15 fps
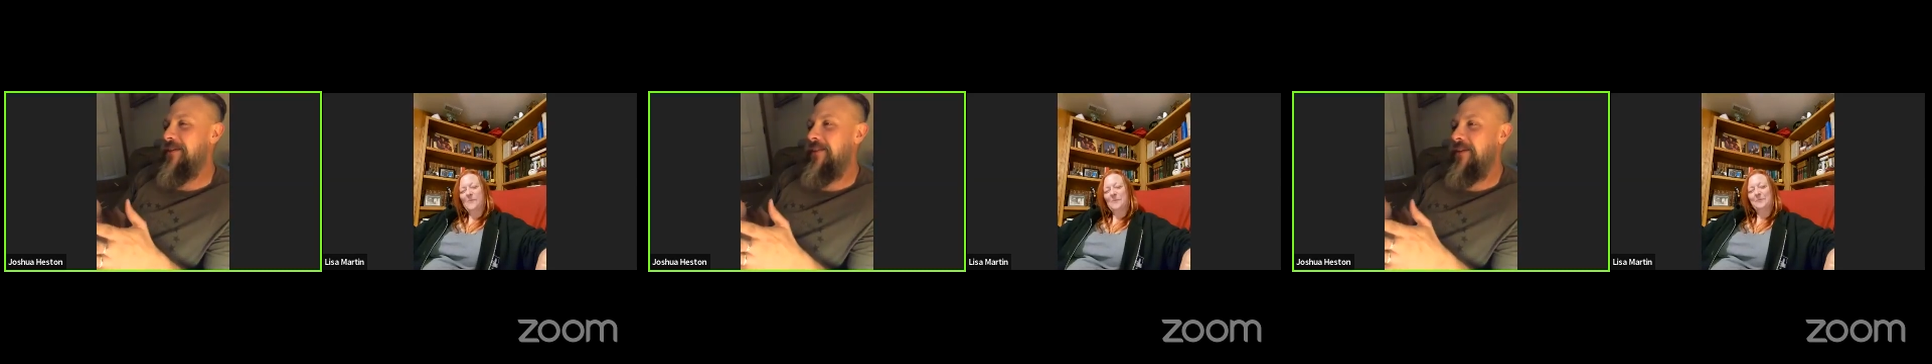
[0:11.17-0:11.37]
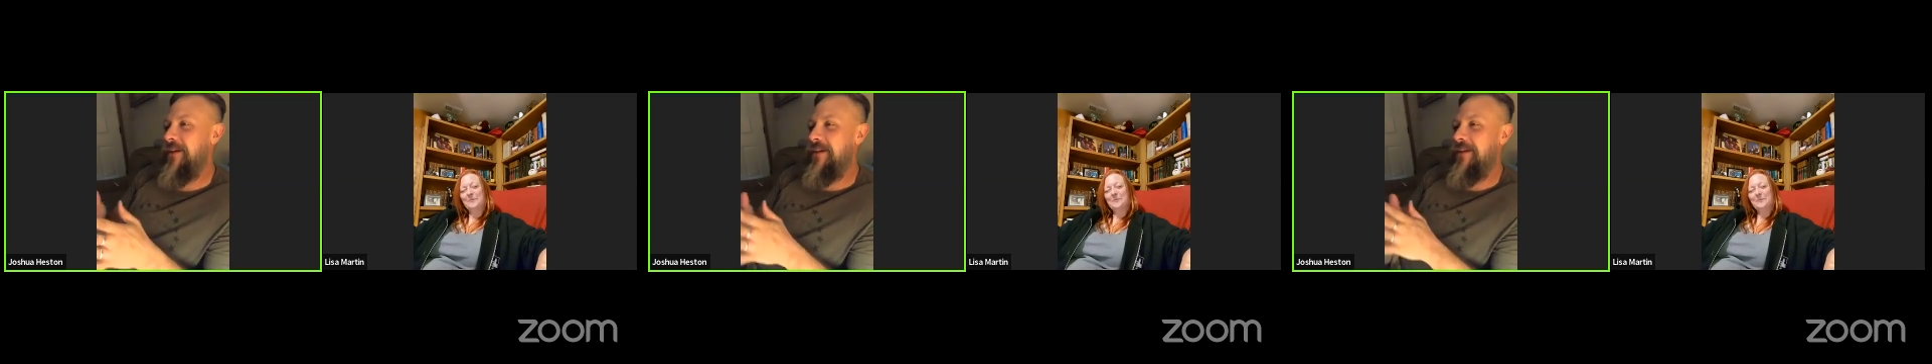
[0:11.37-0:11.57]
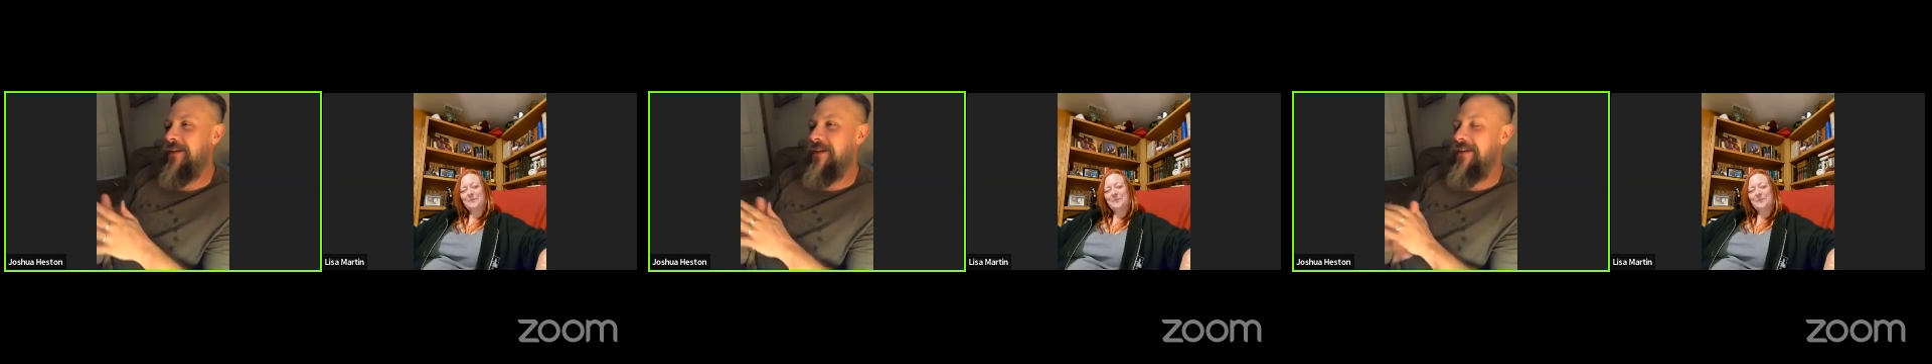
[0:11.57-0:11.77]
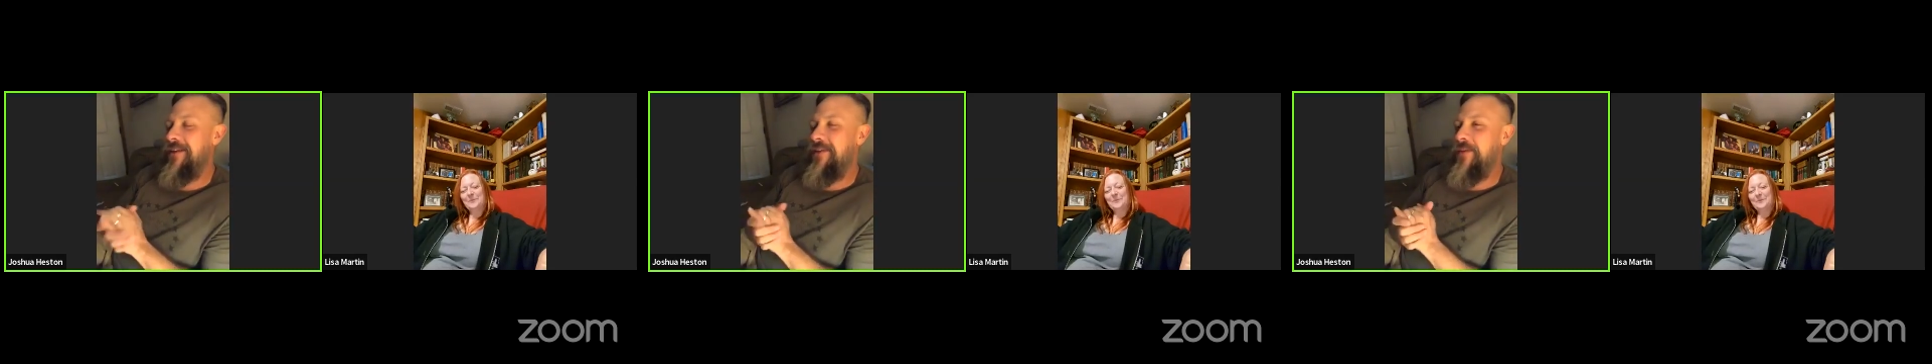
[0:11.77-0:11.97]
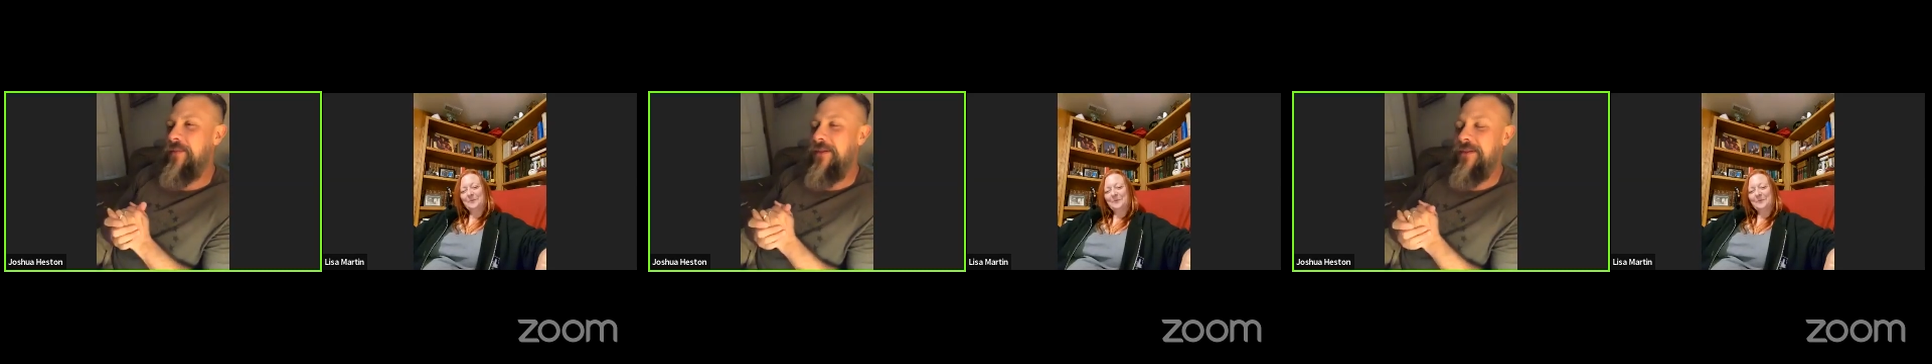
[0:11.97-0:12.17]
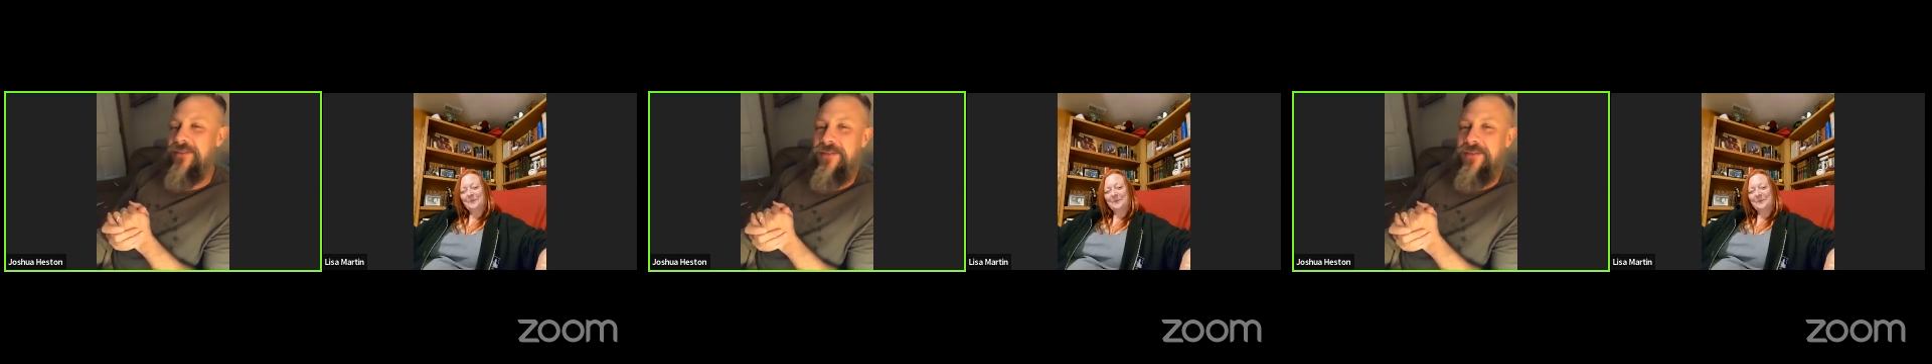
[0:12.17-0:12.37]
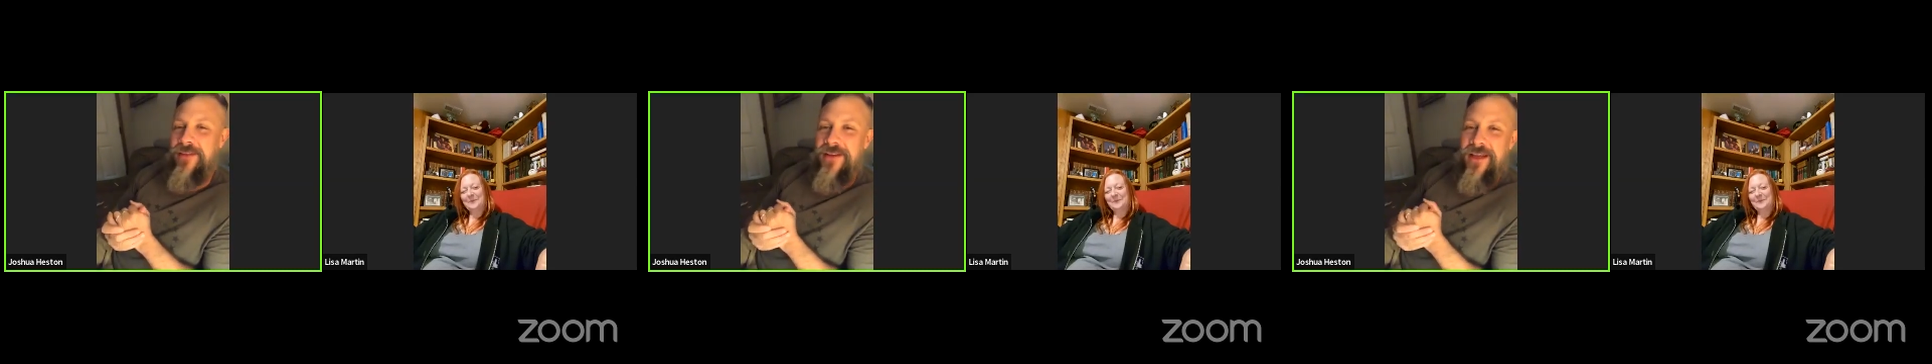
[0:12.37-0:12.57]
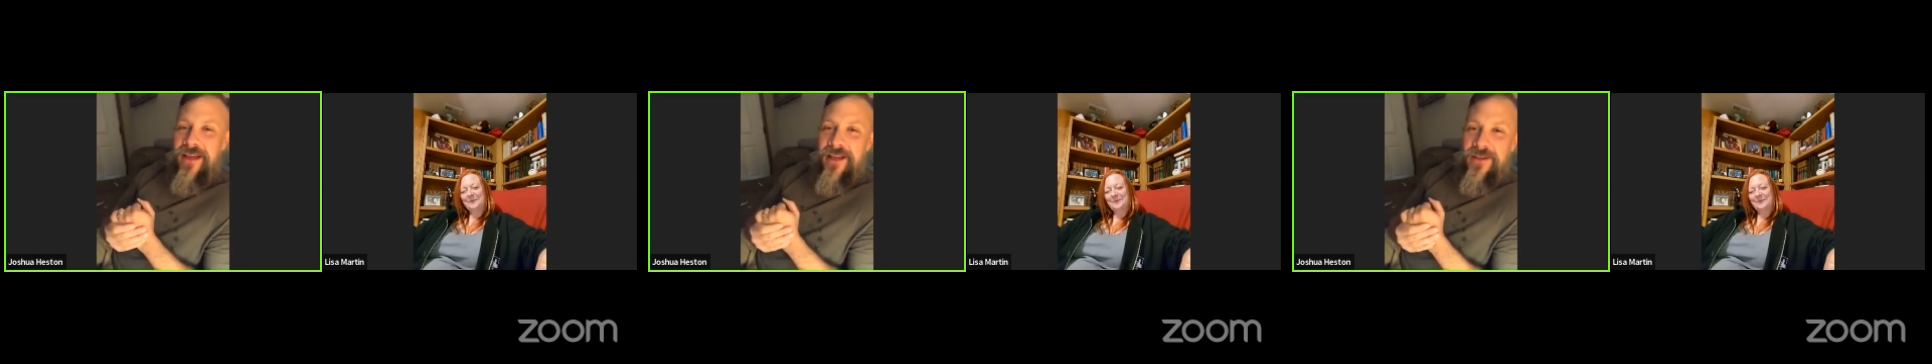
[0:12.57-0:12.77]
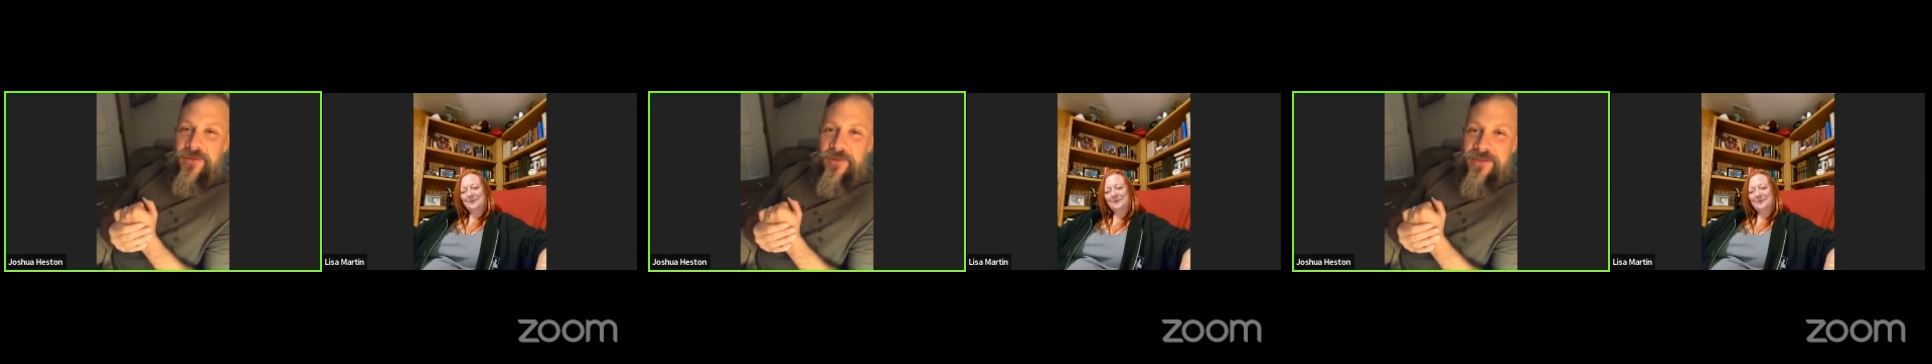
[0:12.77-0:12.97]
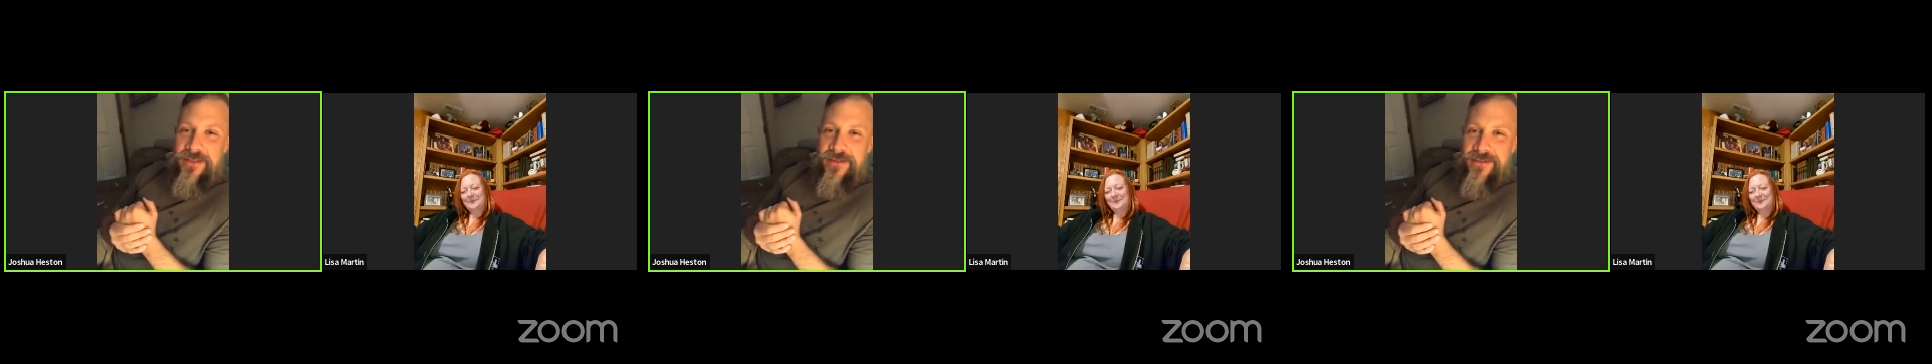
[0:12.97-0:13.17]
thick in the middle of the
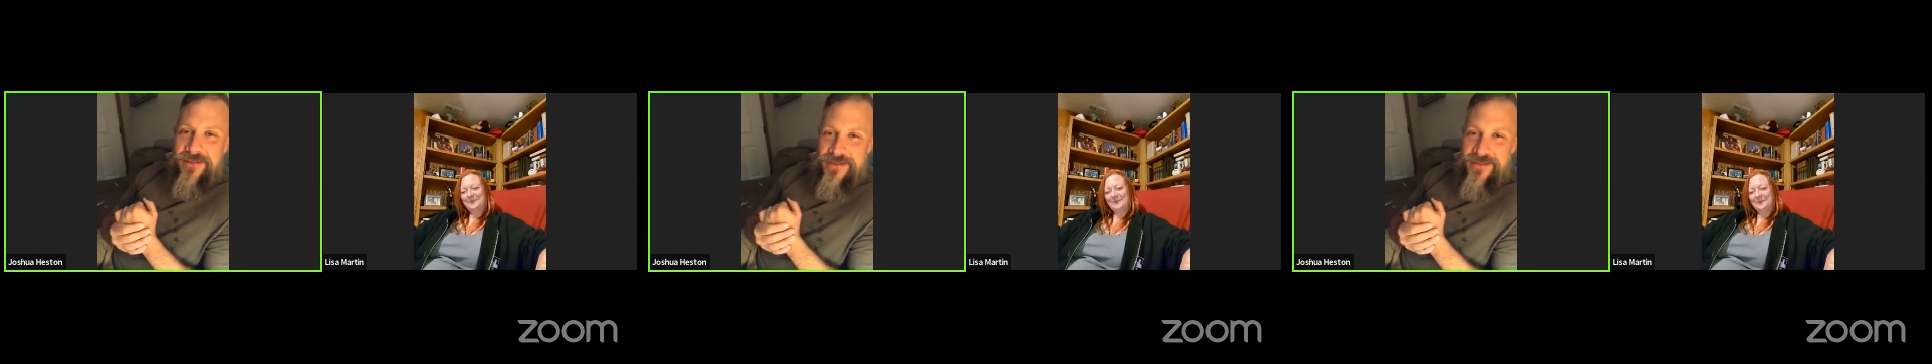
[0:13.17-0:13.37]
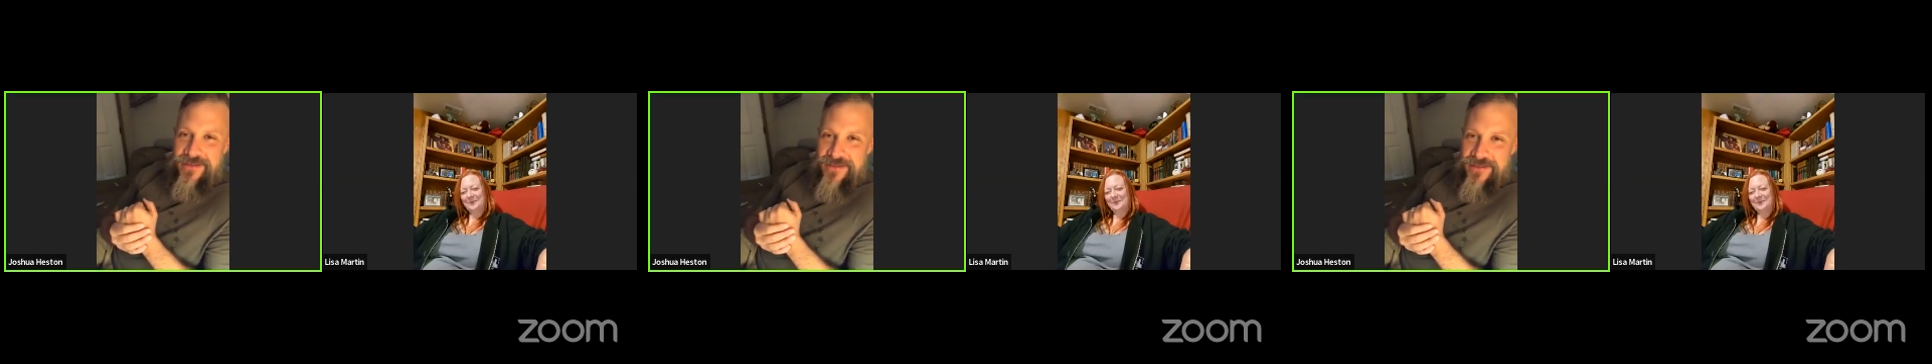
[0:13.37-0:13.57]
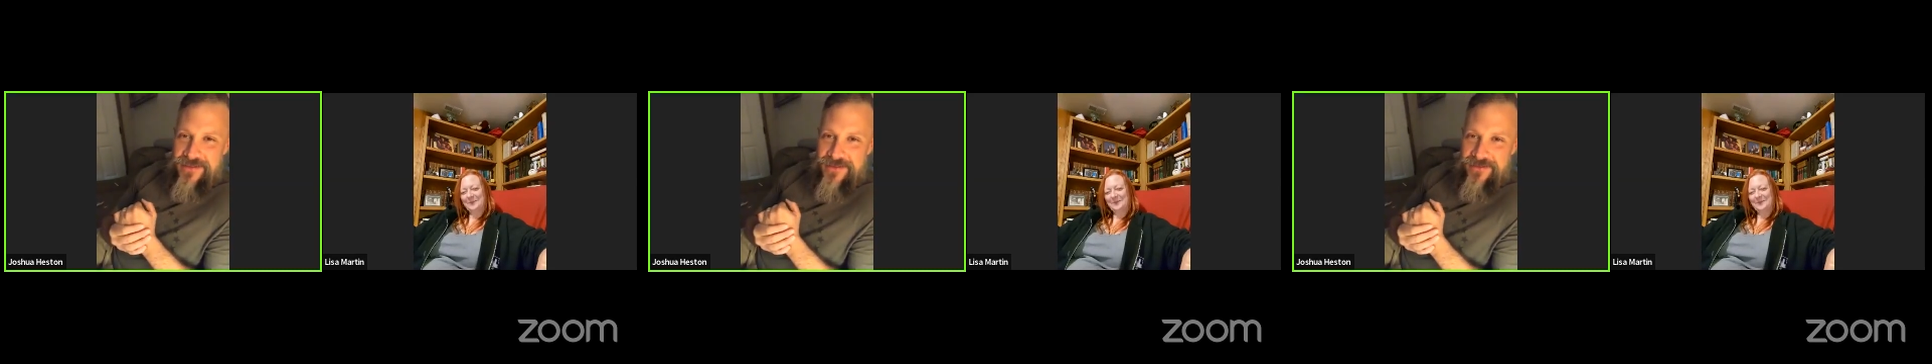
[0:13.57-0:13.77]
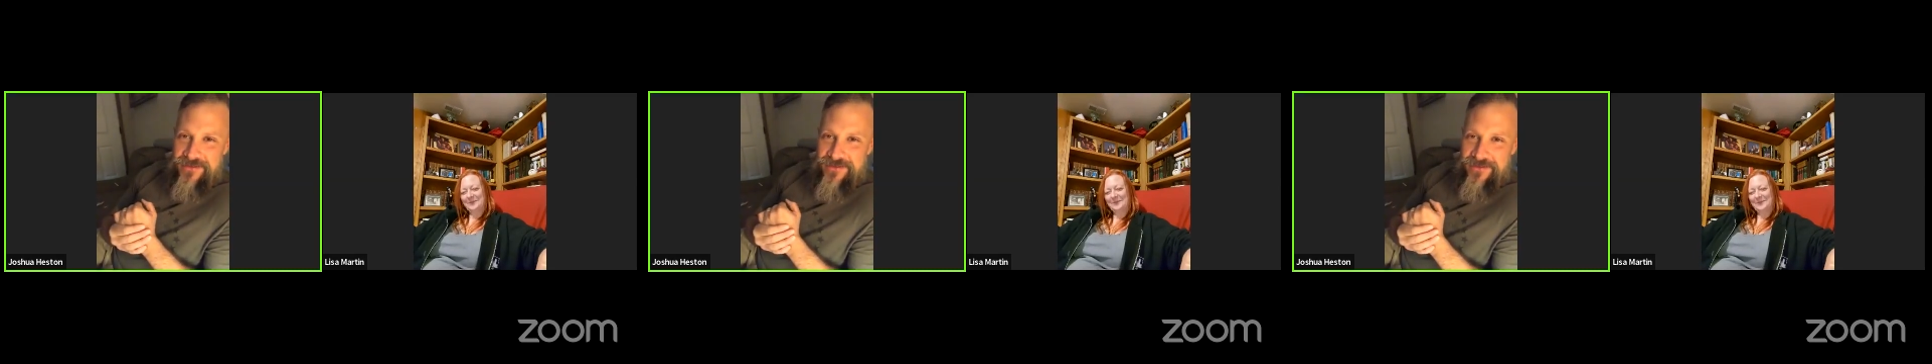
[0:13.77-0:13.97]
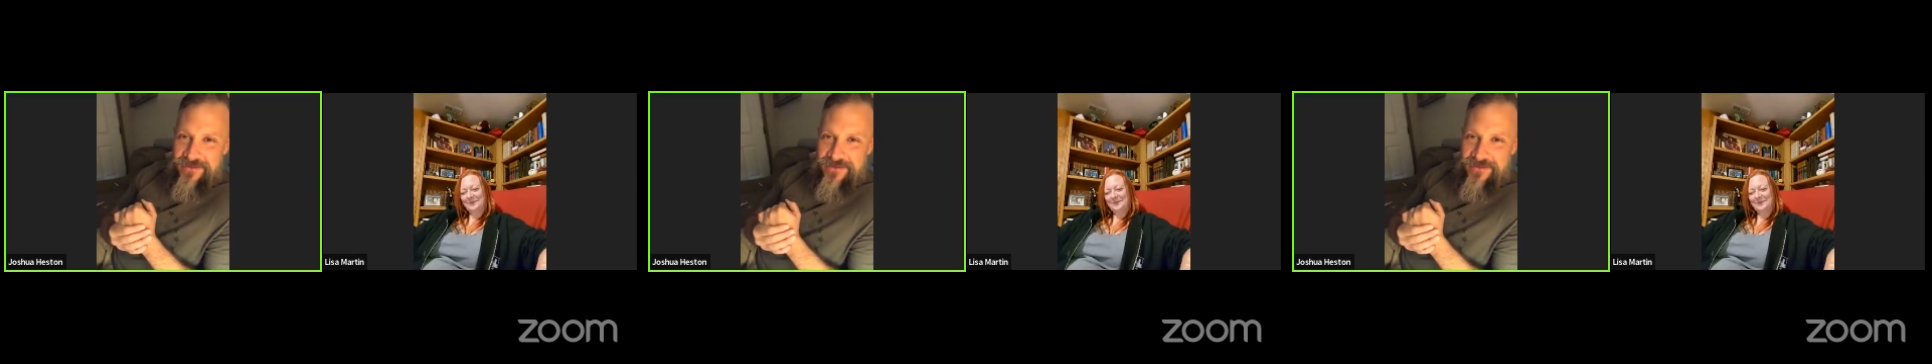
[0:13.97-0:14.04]
Halloween season.